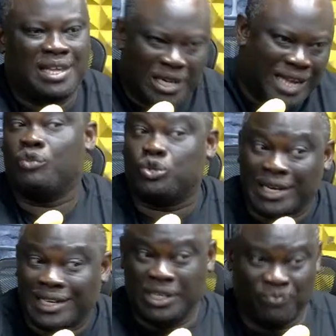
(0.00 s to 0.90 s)
Once you
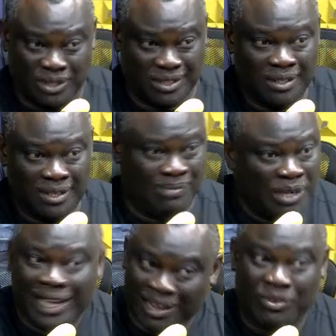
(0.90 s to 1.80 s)
surrender, it means
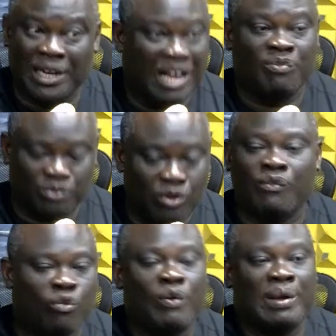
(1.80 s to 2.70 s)
they
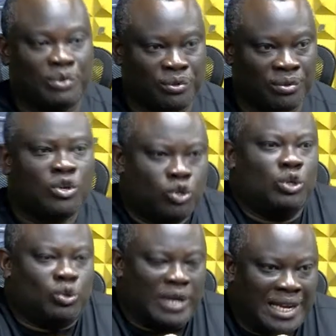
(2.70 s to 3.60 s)
overwhelmed you. So you
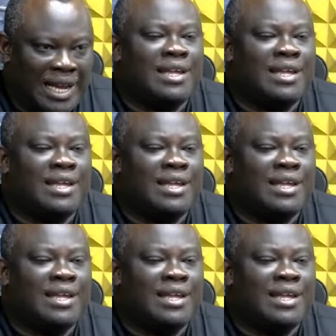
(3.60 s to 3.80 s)
surrender,